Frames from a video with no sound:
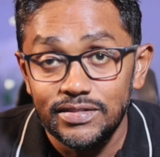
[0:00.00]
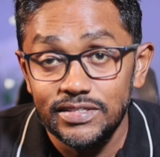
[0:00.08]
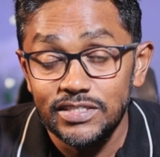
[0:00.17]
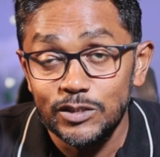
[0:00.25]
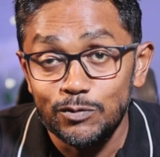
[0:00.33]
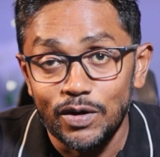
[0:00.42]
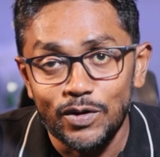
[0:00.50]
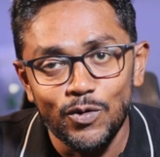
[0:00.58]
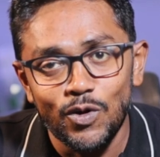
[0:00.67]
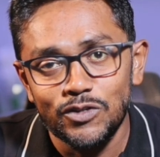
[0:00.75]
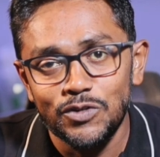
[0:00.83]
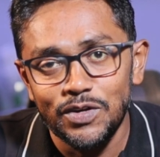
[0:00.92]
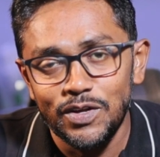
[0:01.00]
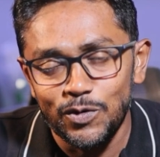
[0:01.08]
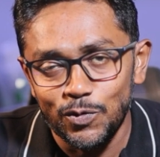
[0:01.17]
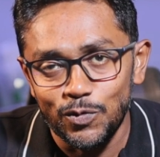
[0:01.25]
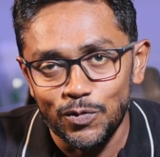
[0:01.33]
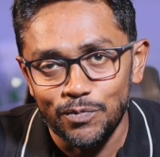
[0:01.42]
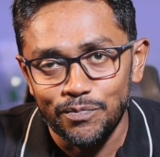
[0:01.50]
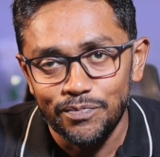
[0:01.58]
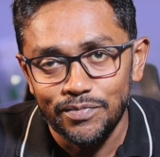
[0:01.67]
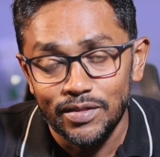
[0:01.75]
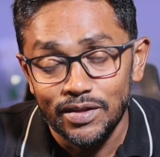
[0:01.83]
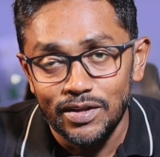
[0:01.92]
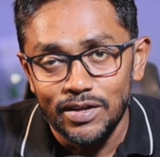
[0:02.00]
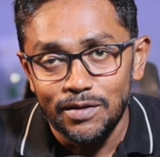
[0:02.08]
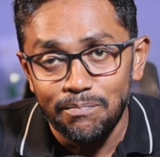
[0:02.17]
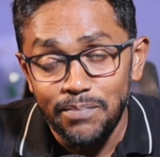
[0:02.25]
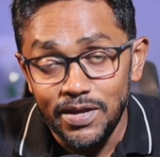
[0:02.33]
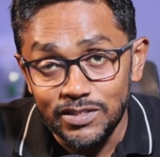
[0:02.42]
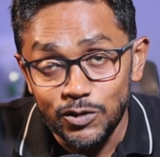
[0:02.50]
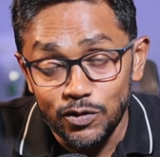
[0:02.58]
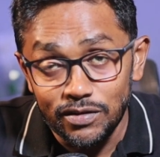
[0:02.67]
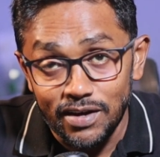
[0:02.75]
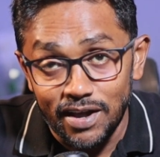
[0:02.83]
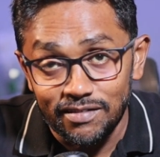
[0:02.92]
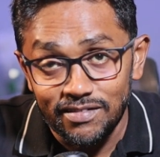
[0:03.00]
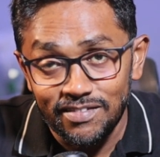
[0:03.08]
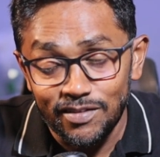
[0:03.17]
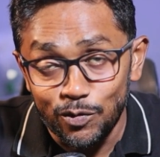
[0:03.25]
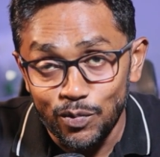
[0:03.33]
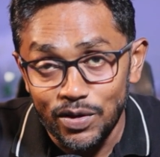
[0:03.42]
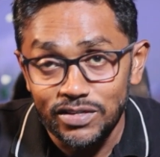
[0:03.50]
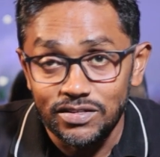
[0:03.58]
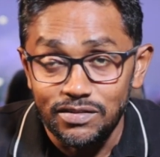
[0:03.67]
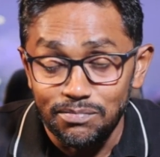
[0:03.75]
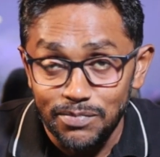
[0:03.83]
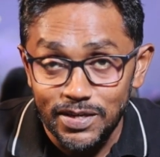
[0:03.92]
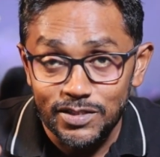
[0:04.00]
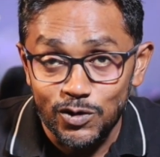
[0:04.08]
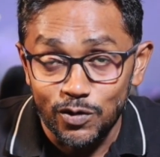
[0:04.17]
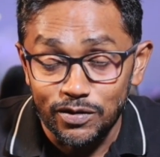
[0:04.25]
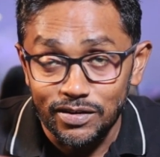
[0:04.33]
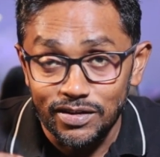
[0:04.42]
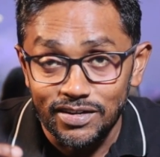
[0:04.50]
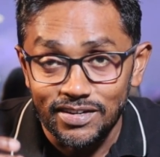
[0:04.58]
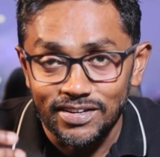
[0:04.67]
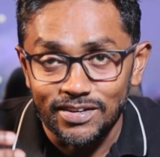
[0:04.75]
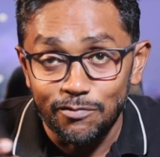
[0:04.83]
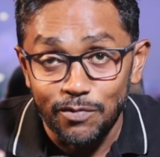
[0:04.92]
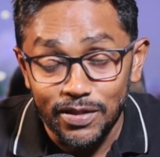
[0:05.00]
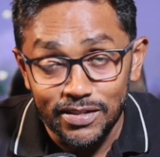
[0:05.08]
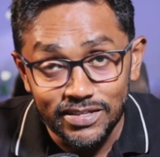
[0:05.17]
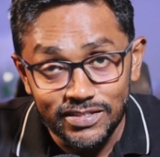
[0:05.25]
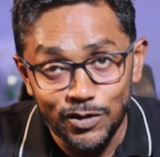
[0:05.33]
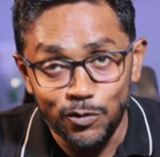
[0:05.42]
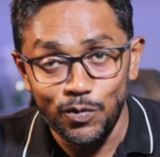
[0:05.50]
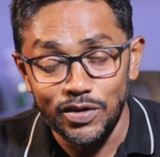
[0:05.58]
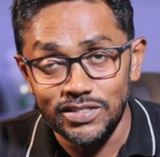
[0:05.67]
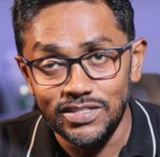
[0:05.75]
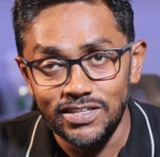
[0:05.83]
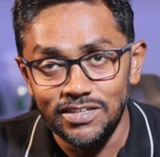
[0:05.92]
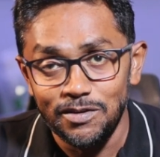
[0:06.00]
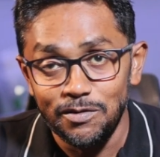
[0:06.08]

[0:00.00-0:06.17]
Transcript: This is what you also need to do. Based on the country situation, based on the weather situation,